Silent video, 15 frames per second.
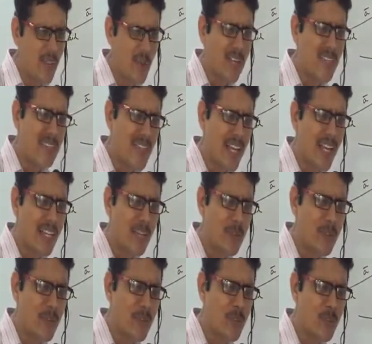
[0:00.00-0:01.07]
And what is the
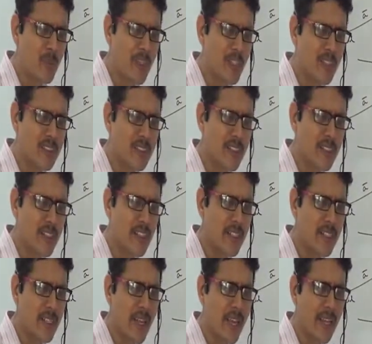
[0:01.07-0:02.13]
angle between two vectors?
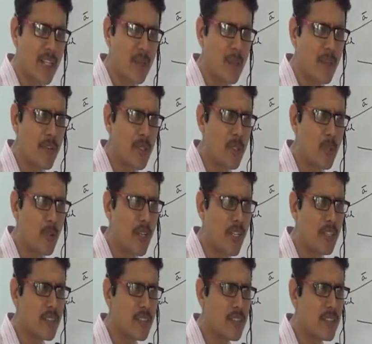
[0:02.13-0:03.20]
And the angle between
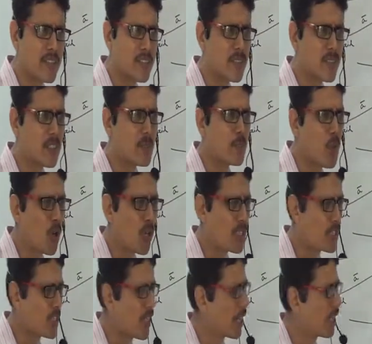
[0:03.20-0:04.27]
two vectors is the
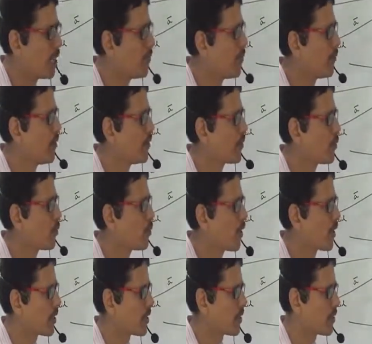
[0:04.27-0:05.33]
smallest angle between
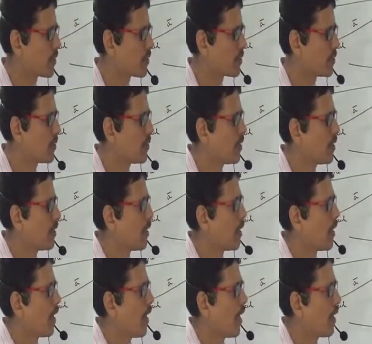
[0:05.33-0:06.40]
two vectors,
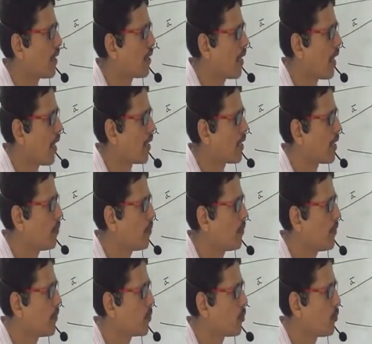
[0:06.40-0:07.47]
and the
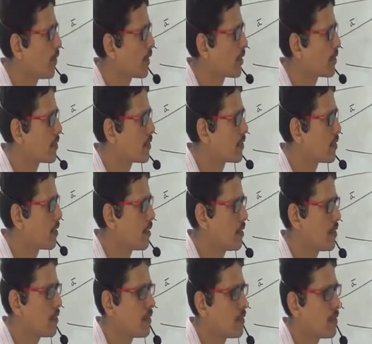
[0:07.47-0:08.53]
angle between two vectors is